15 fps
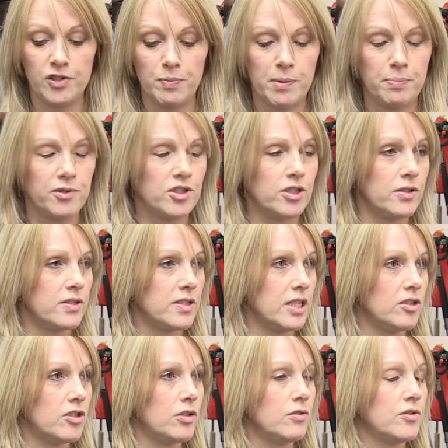to be
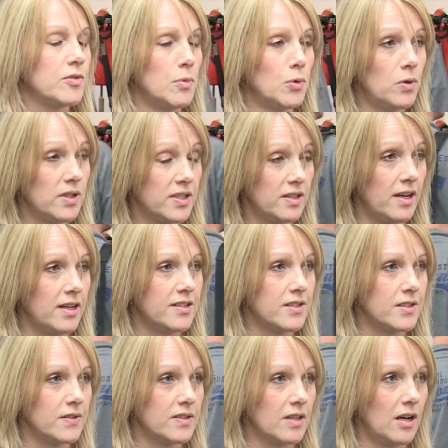producing two smaller
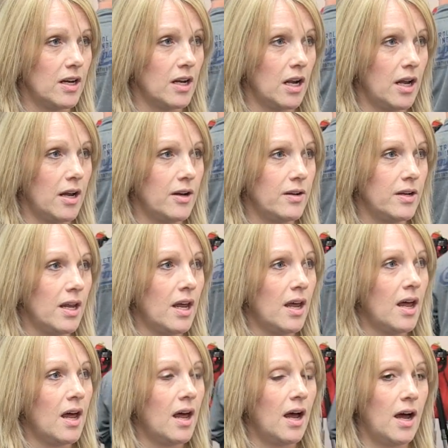sizes of Cyclone,
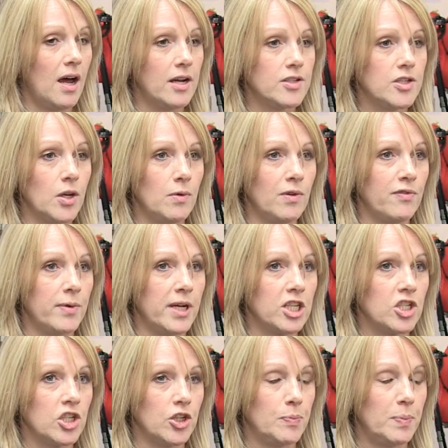two of which
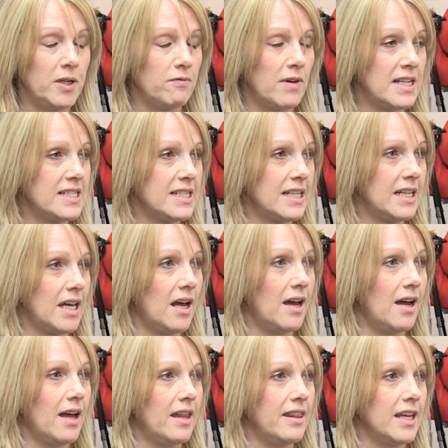should be ready
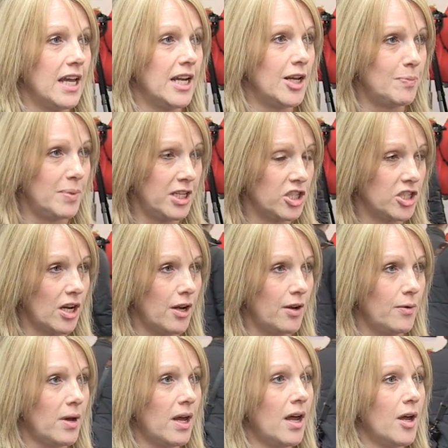at the NAB show,